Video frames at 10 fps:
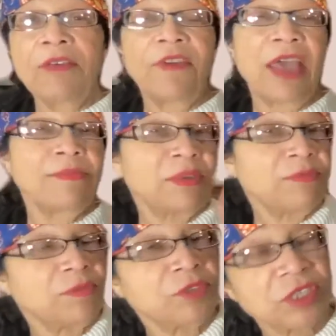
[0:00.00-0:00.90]
family
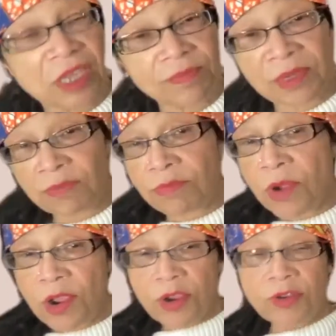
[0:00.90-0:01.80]
members can be
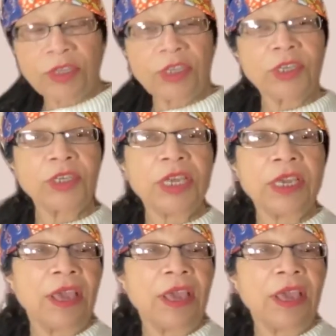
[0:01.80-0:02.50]
murdered,